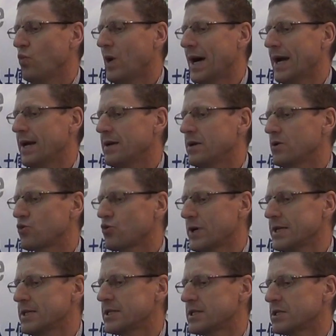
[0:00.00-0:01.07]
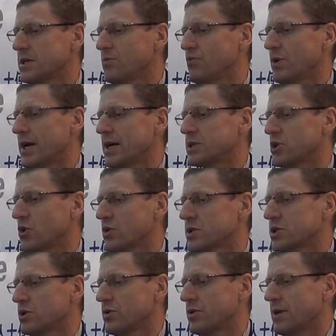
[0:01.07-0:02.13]
One criticism when I
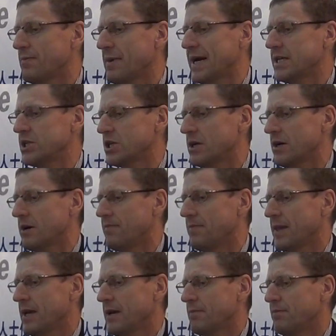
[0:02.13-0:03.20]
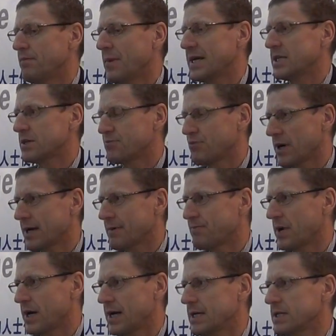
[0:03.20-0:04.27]
talk to the major product
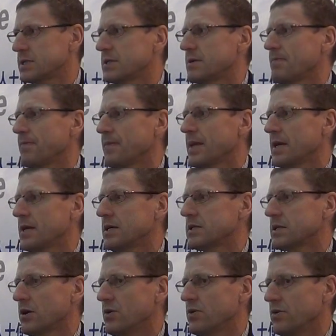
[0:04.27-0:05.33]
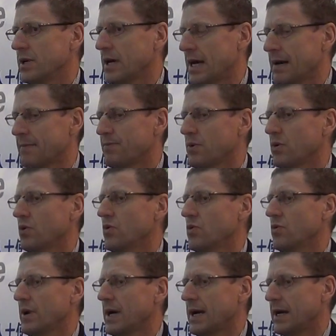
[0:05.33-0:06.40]
buyers, so
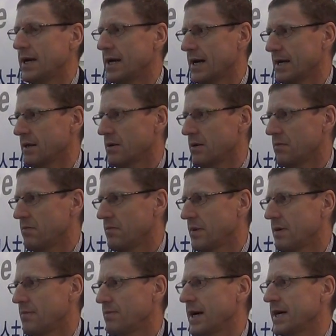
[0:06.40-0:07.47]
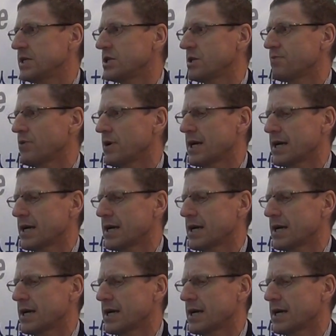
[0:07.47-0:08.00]
Apple and other major